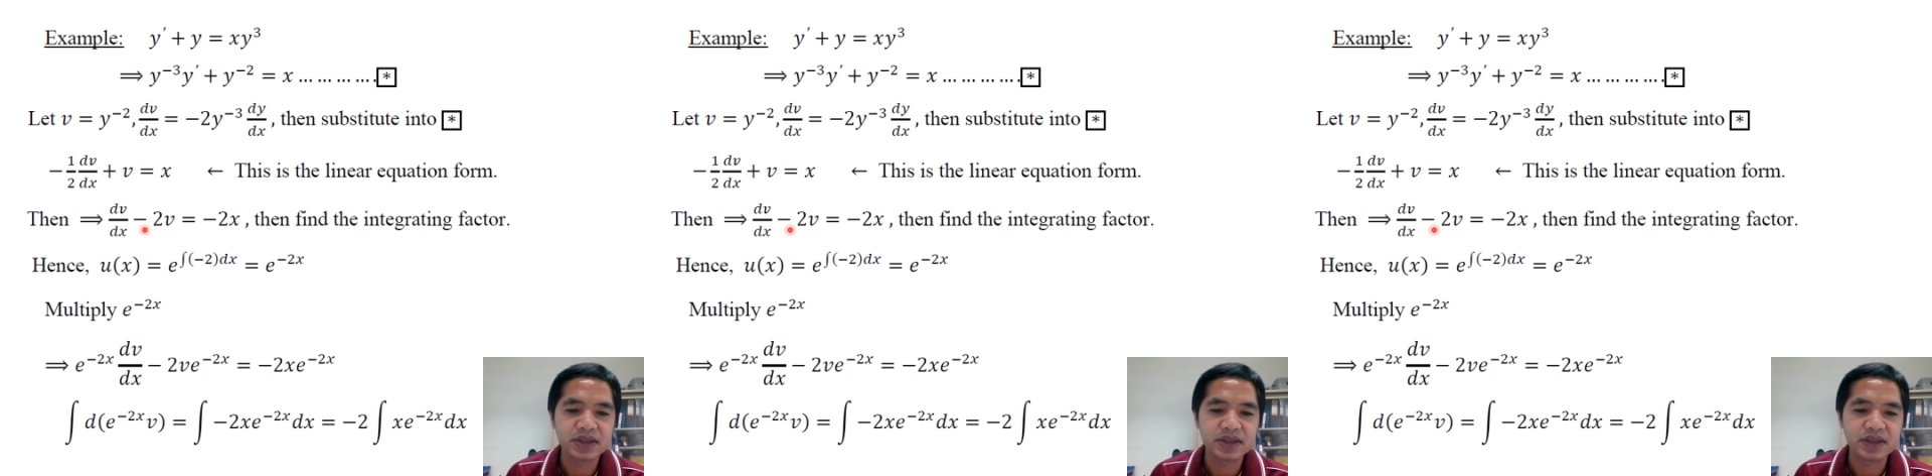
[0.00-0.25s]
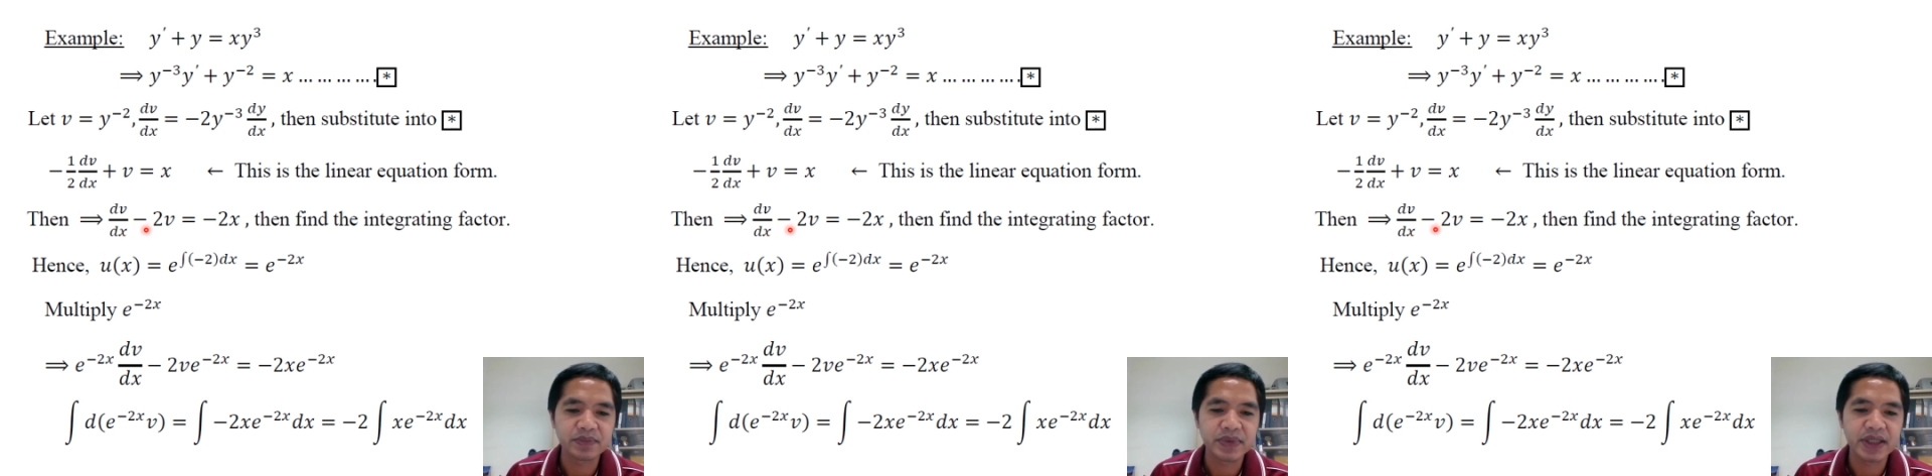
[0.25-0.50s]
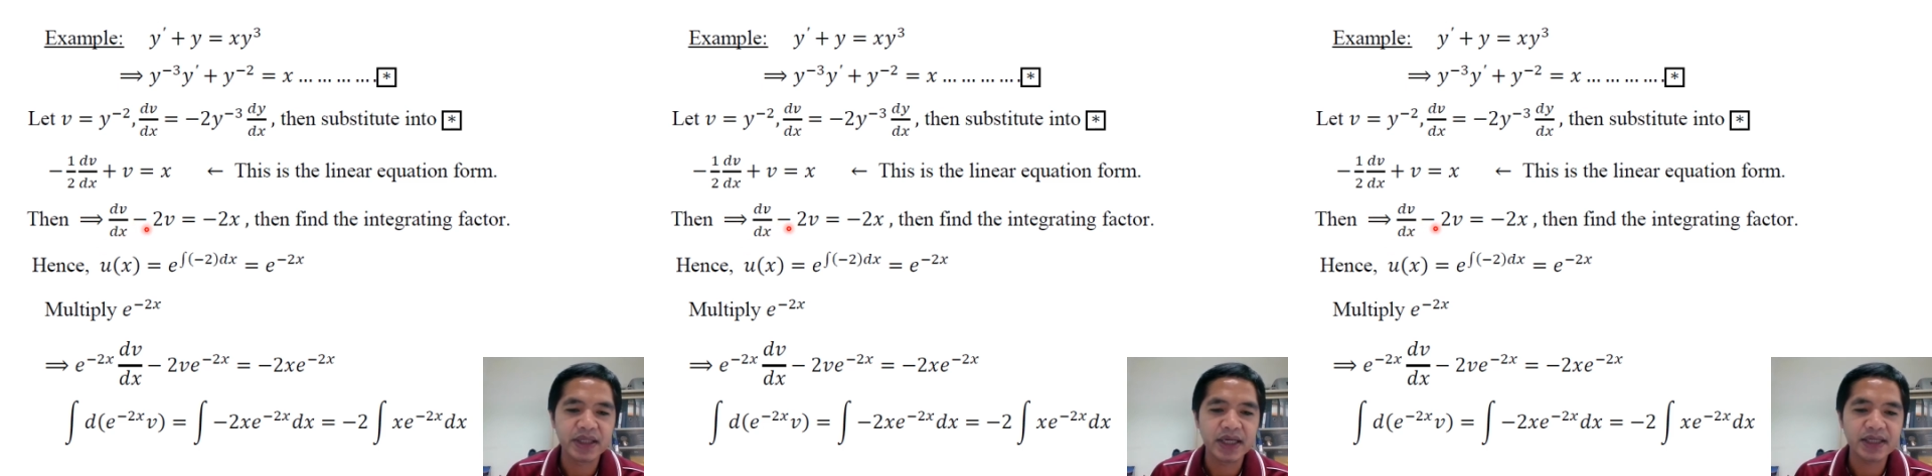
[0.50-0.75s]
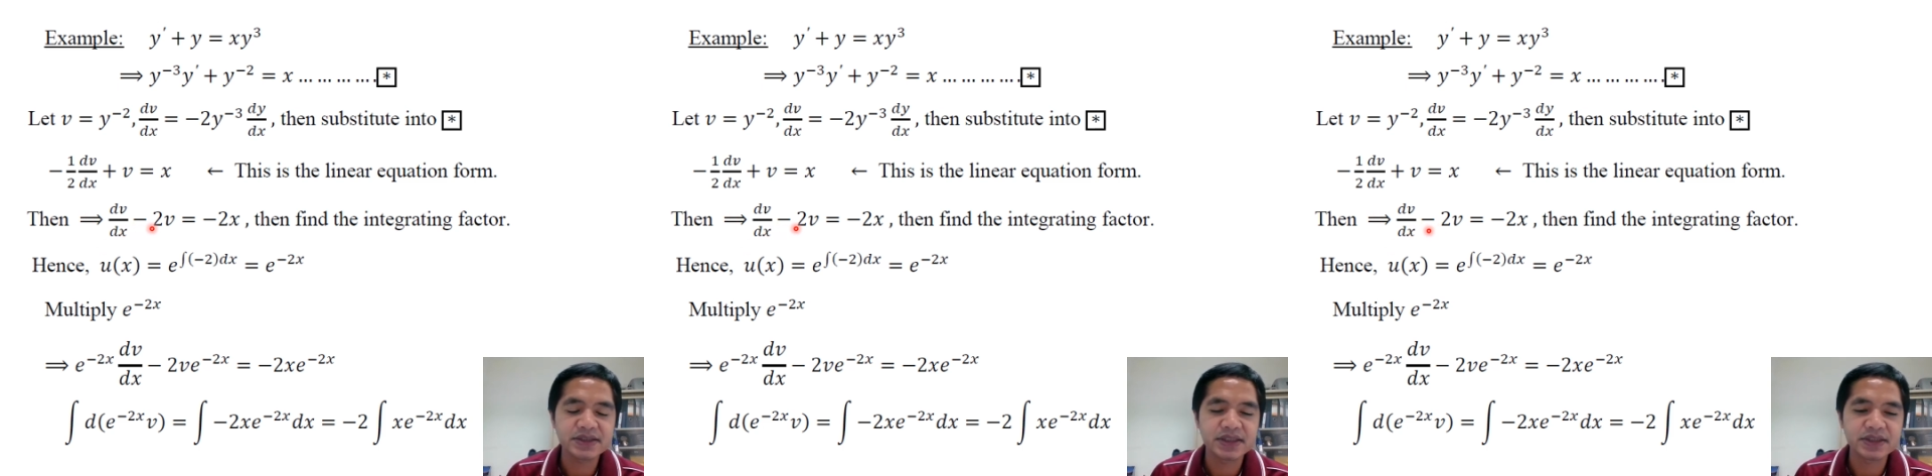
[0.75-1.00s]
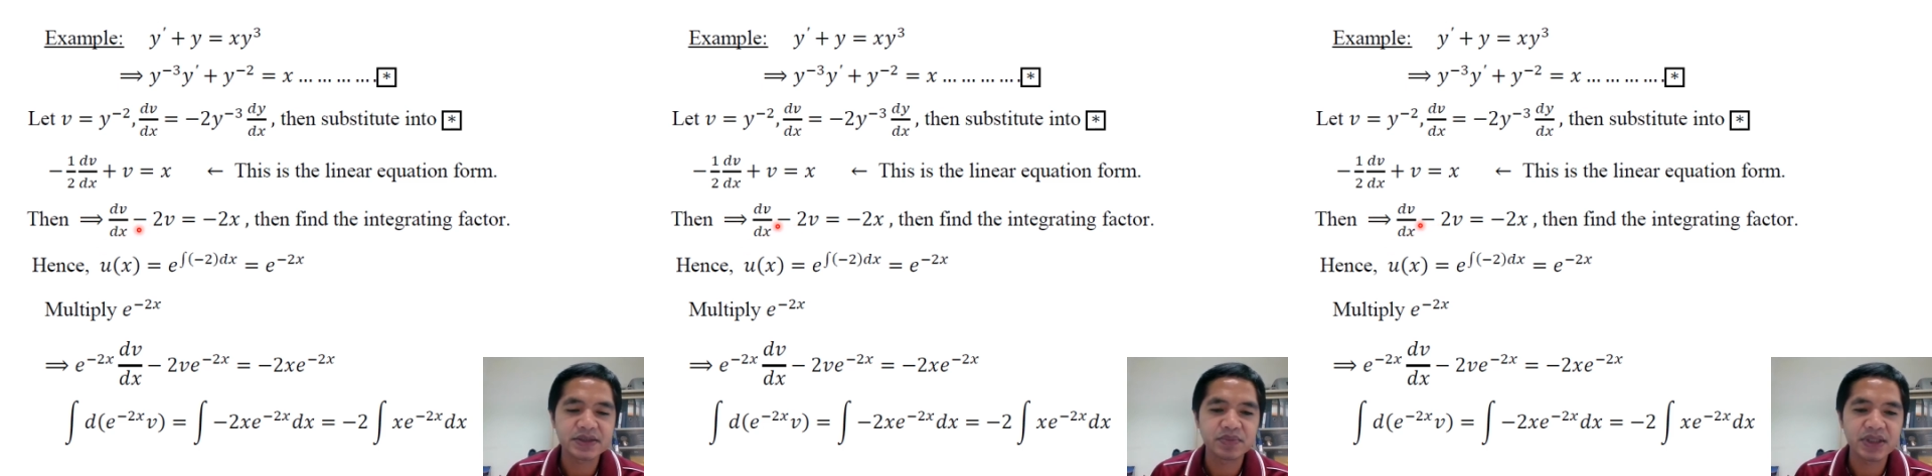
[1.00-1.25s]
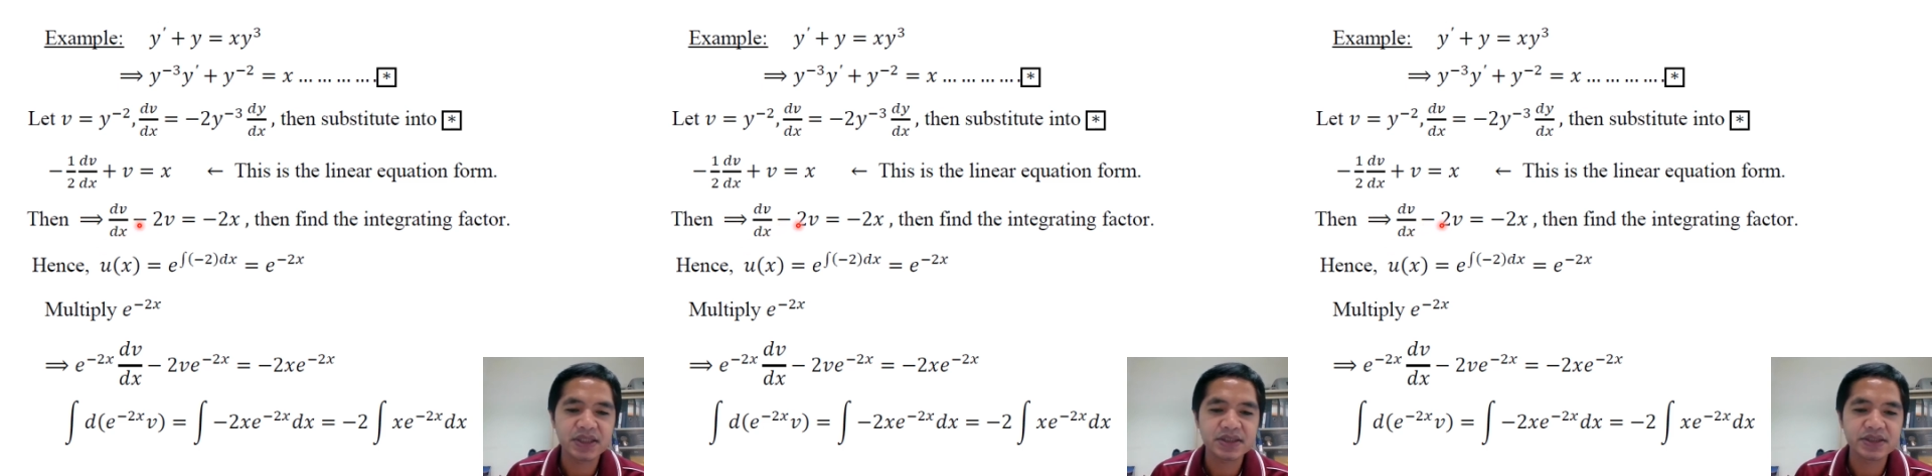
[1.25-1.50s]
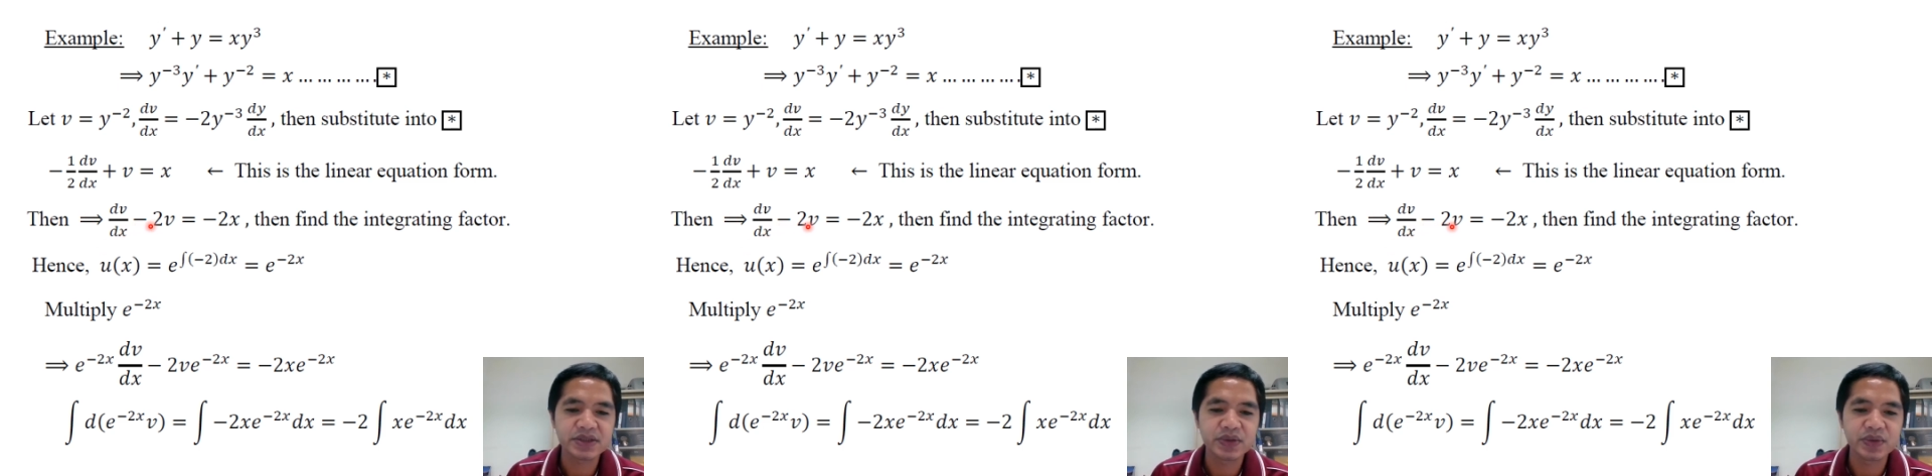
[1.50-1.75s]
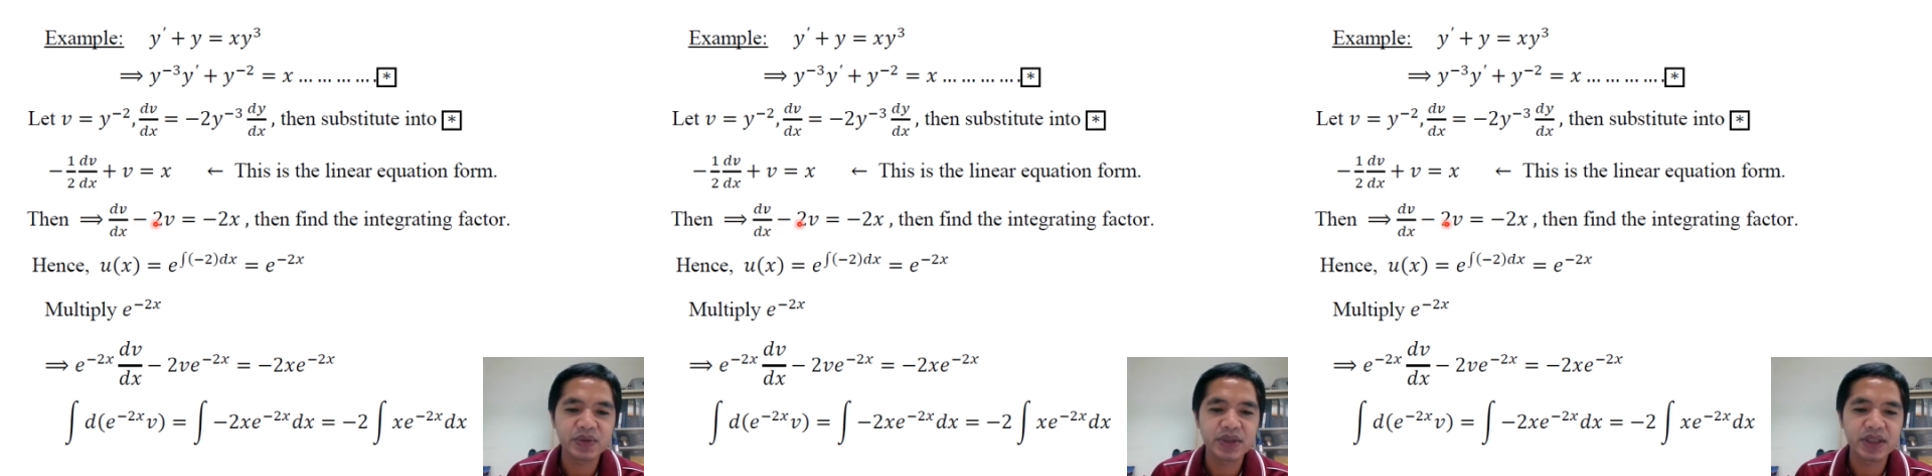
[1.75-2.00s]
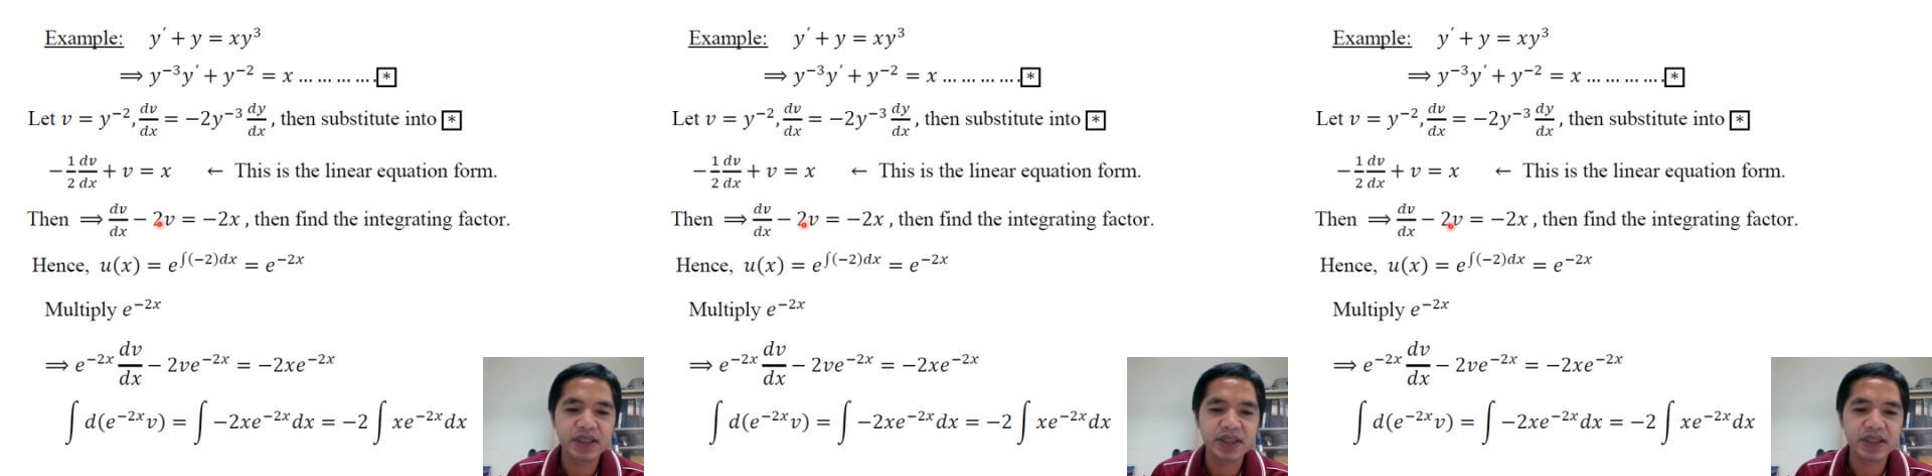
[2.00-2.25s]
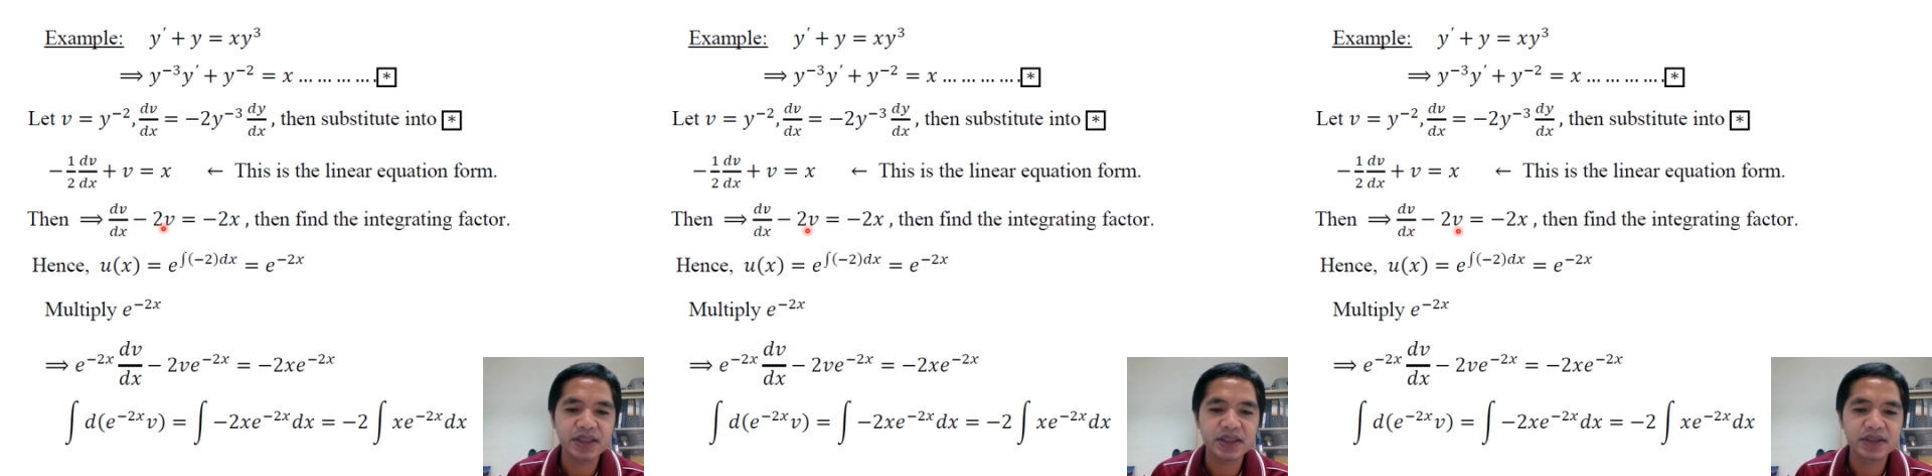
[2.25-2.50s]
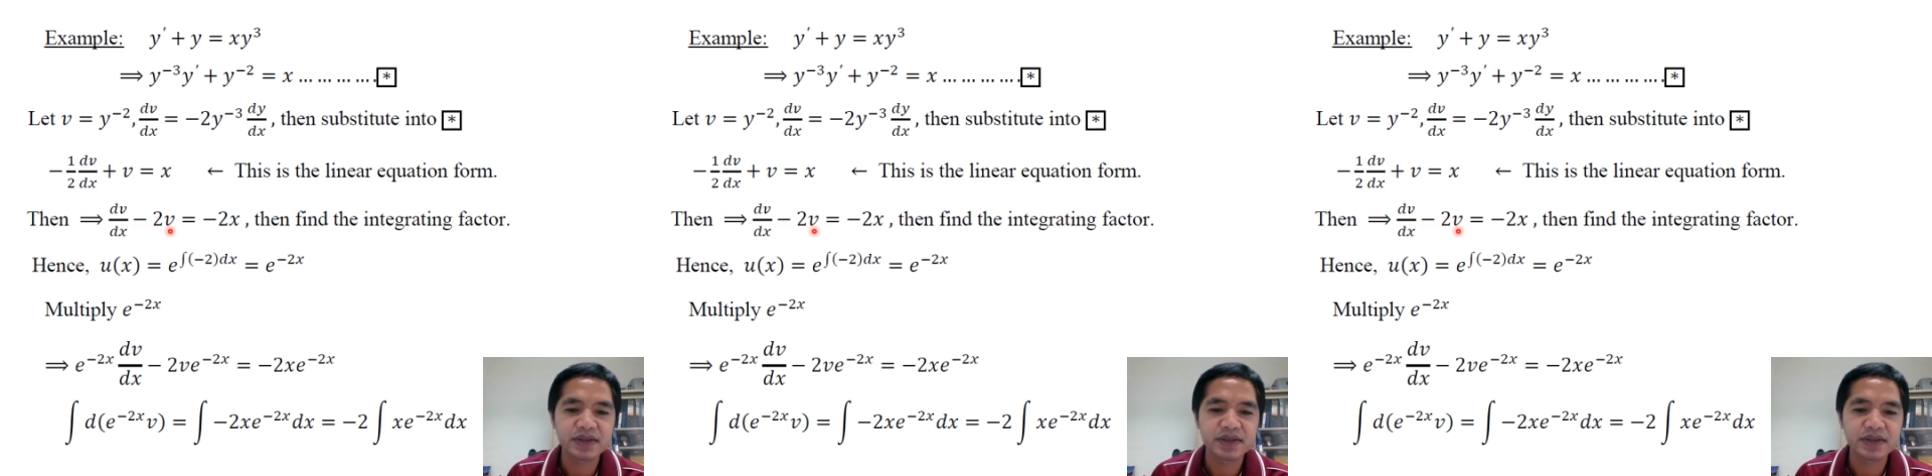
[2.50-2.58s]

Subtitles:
px is minus 2 here,